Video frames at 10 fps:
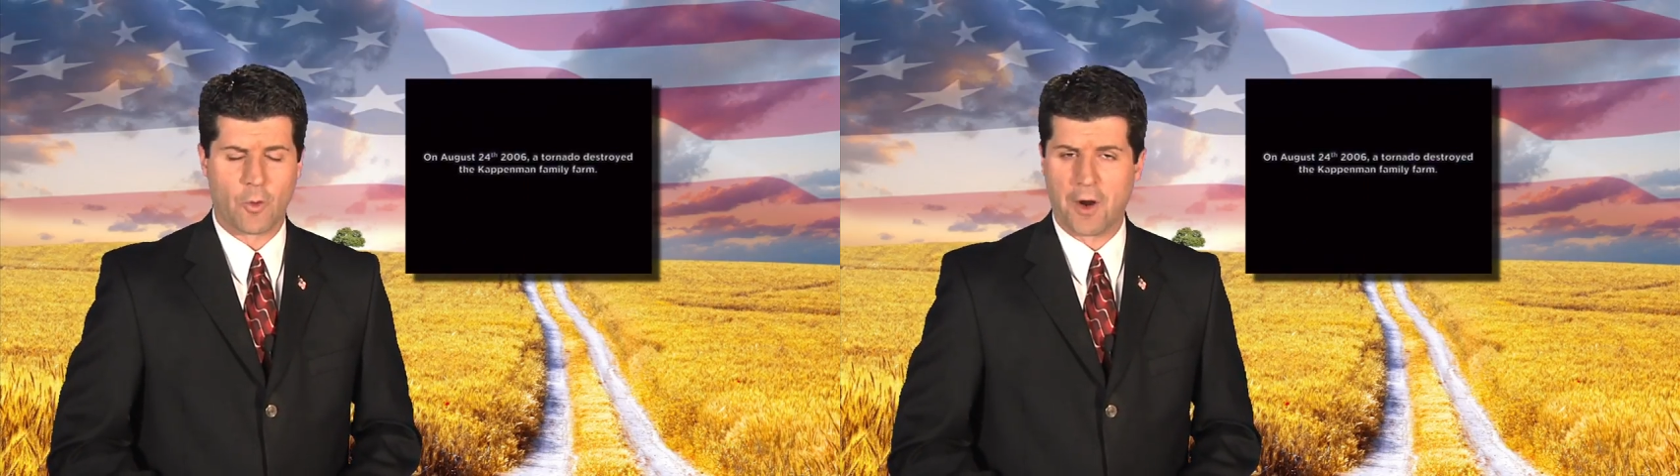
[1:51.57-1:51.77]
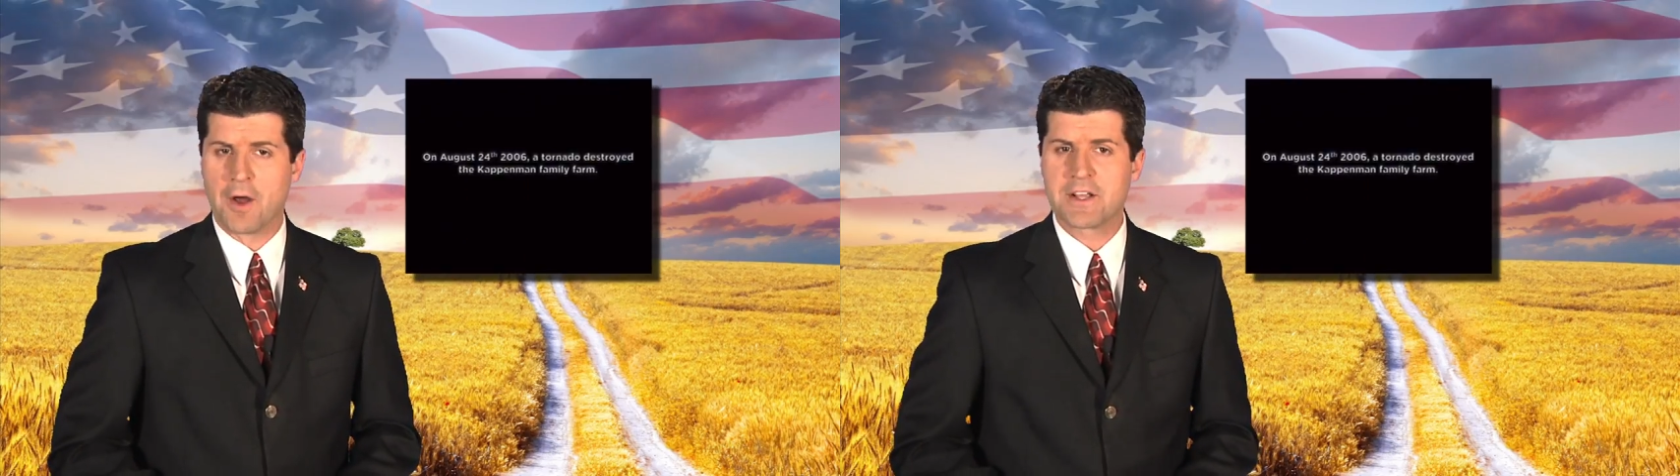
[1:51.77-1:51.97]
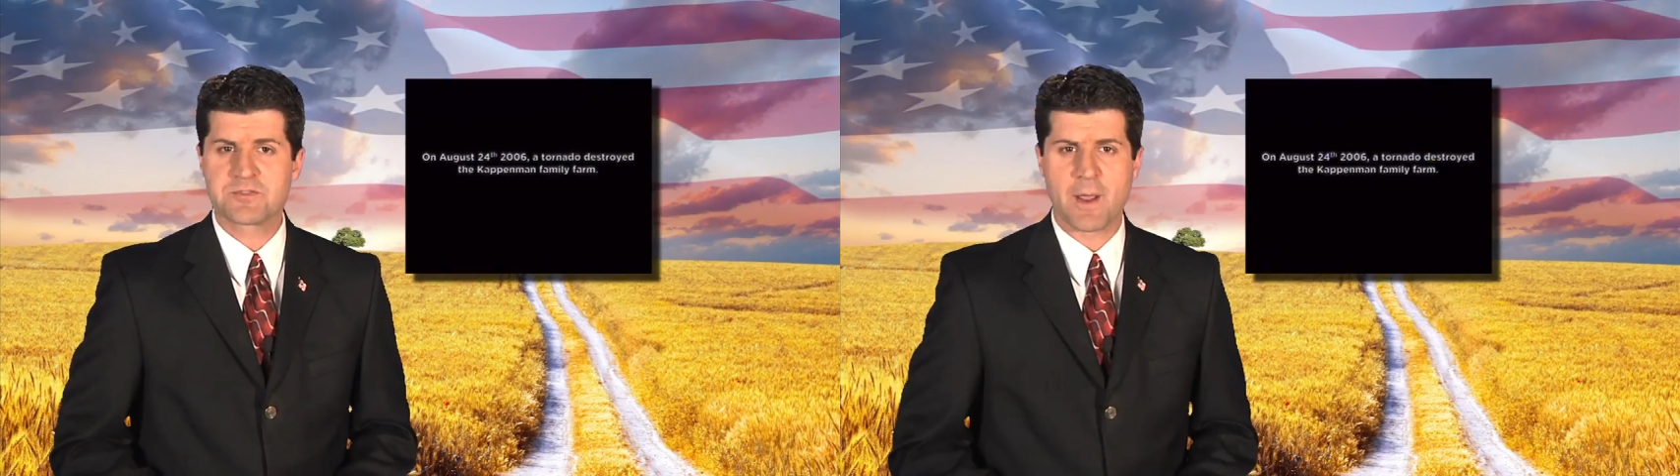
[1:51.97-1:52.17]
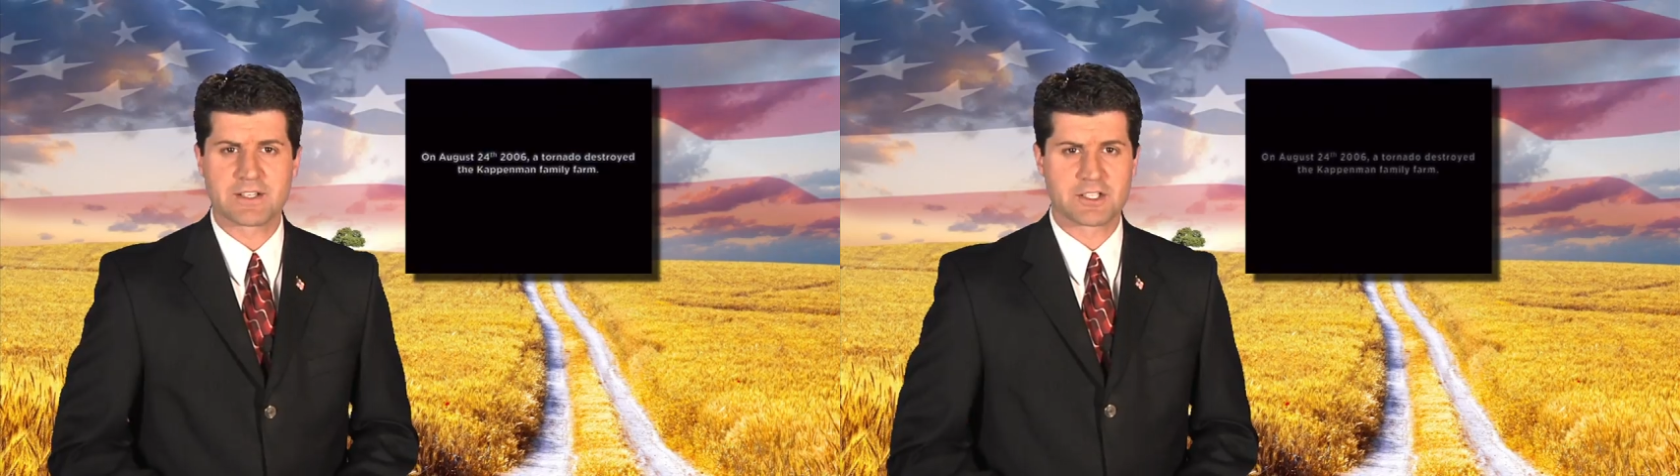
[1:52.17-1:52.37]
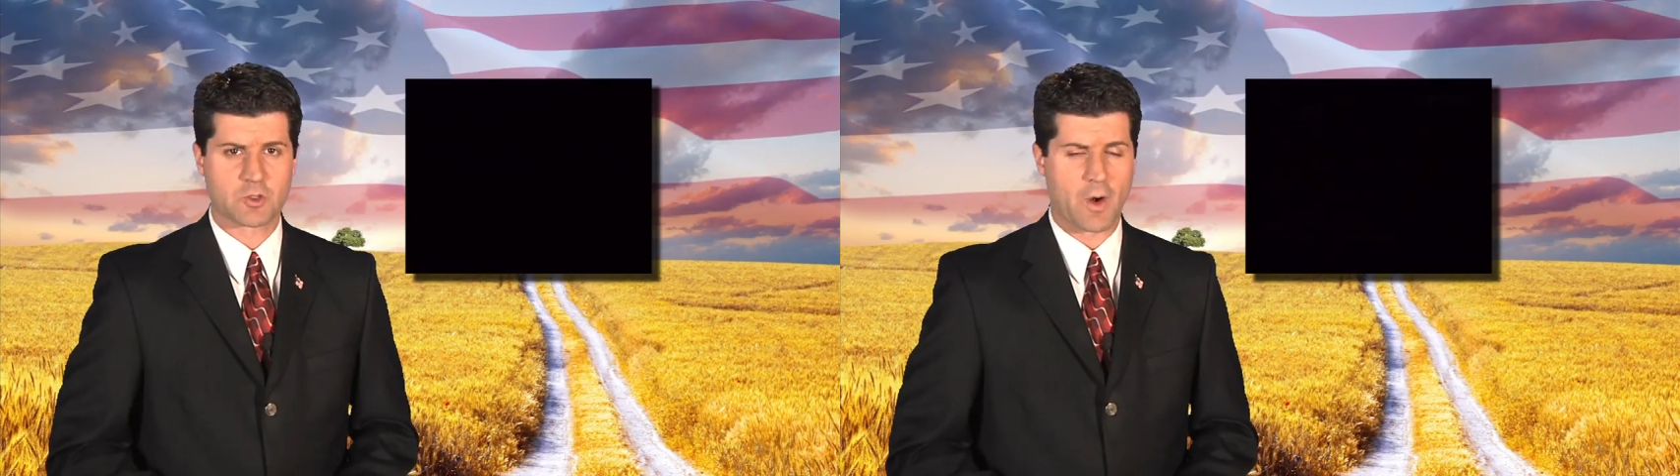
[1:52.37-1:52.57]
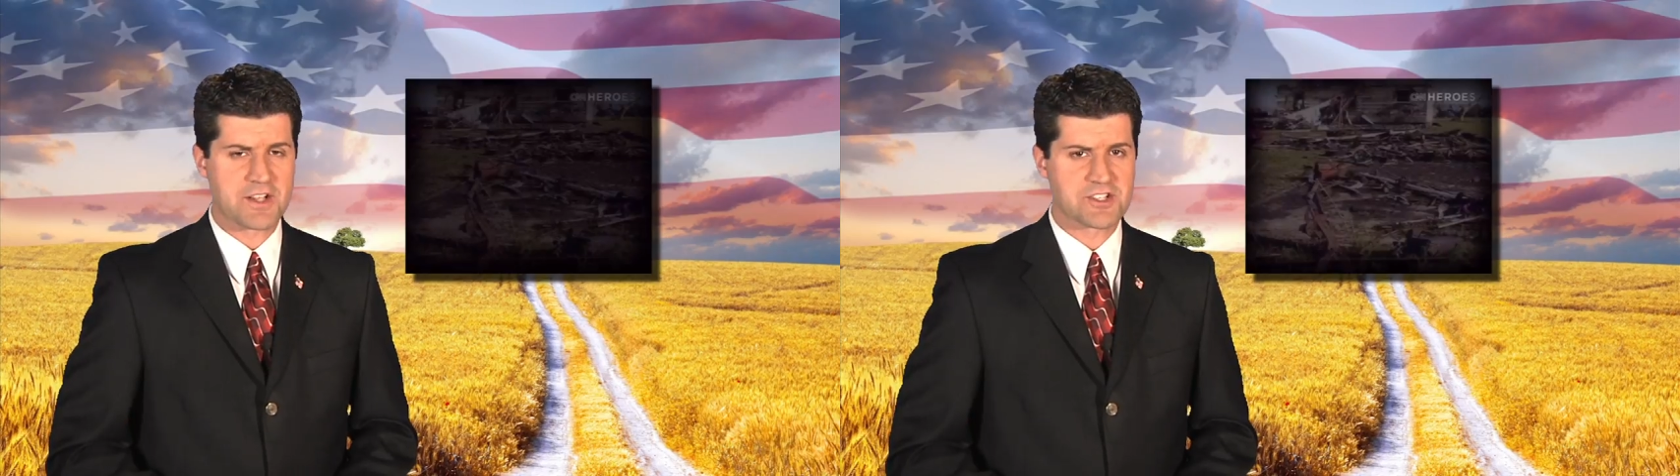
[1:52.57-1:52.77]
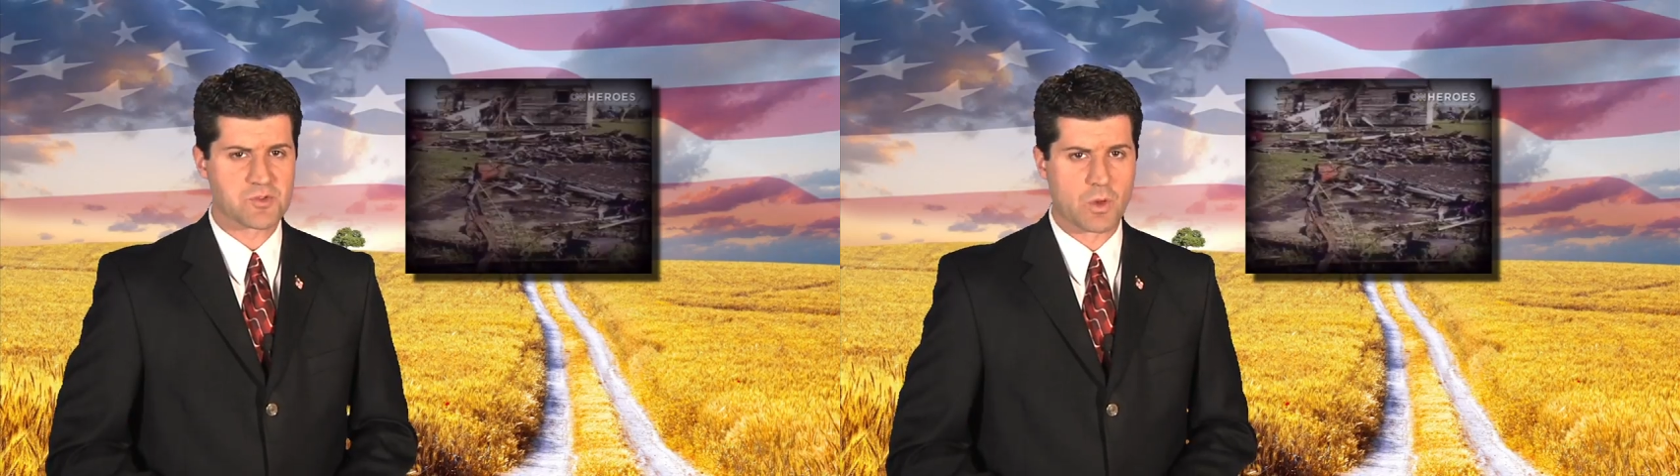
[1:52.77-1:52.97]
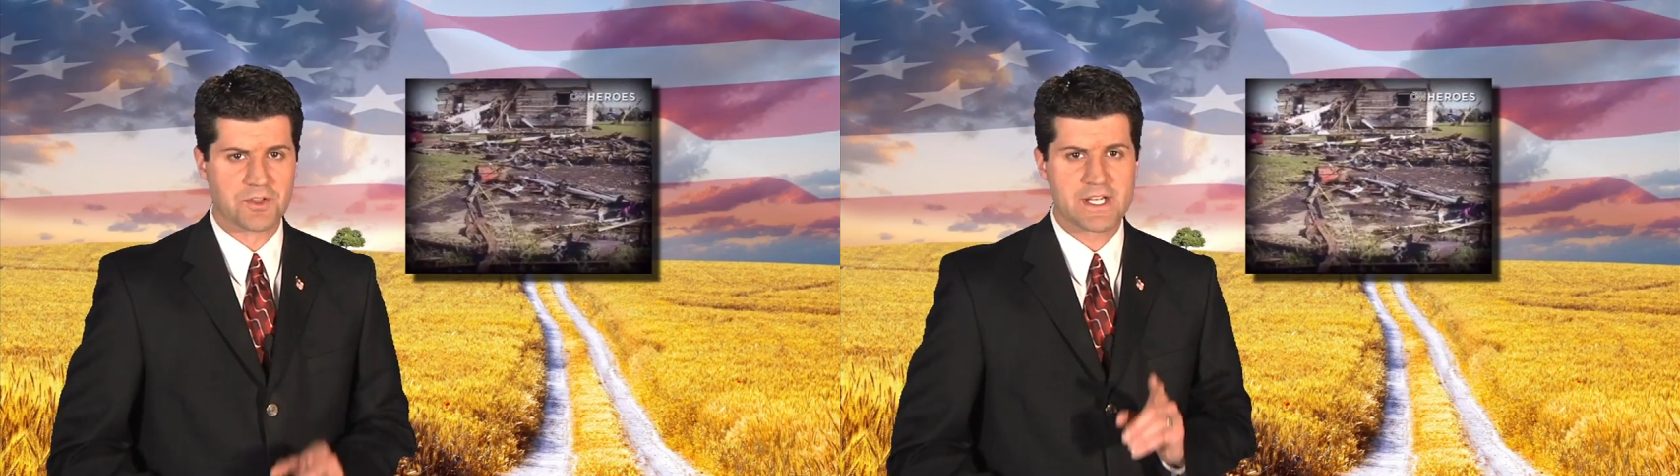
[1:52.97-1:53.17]
or unexpected
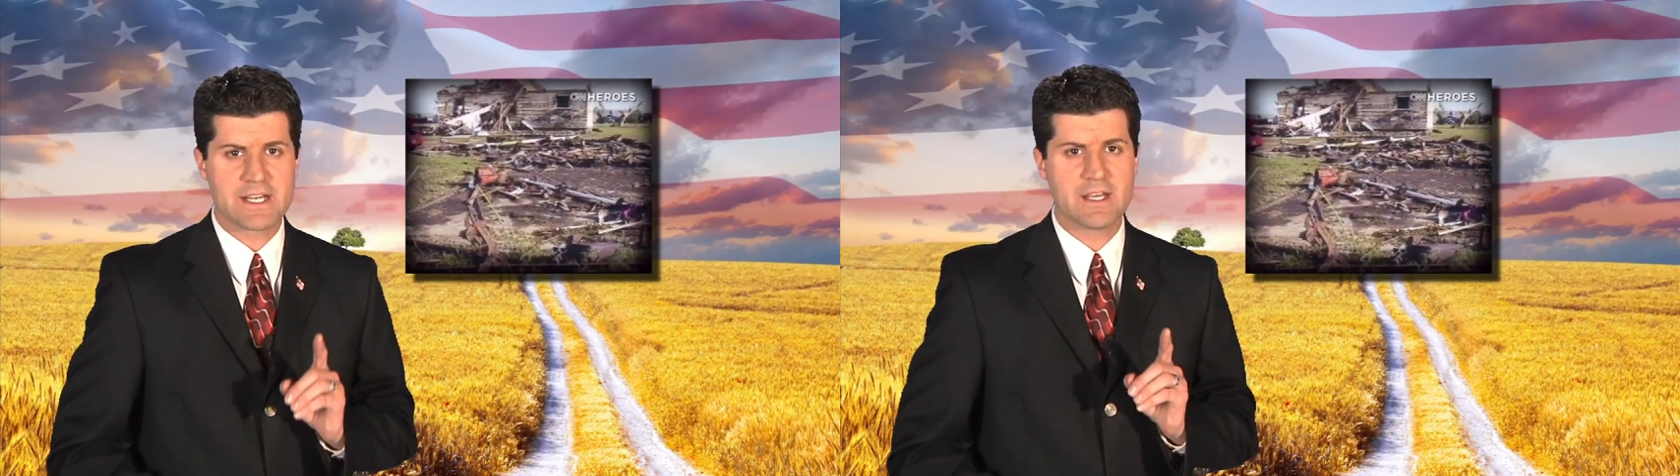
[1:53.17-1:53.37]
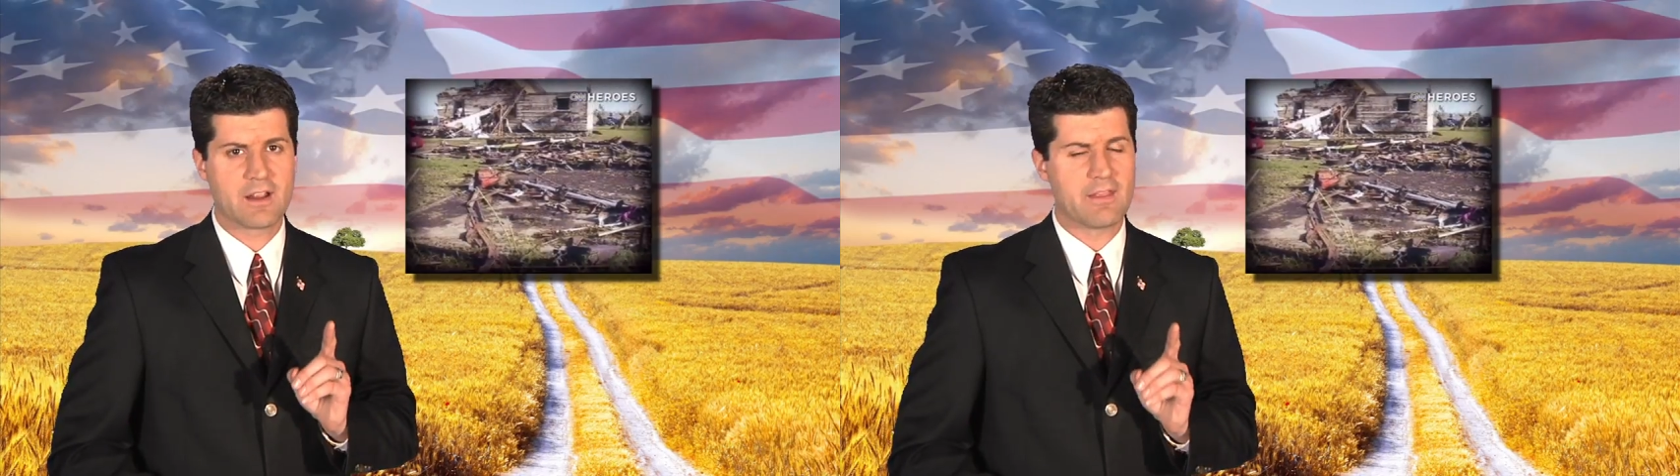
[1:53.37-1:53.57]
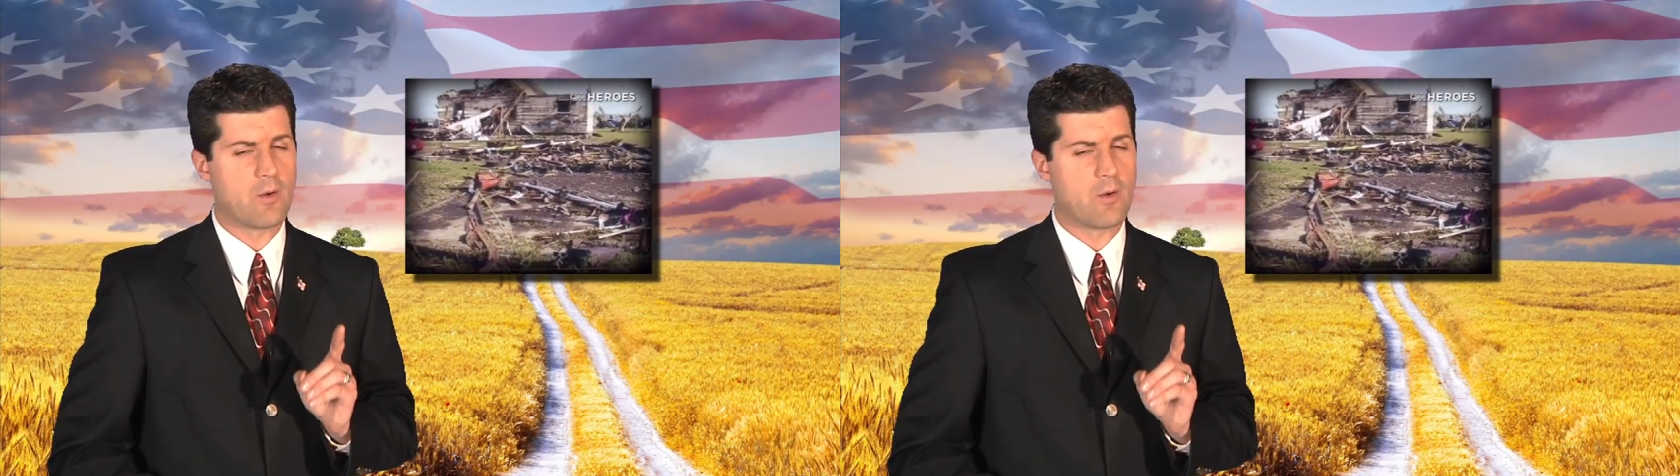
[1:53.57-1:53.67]
crisis will need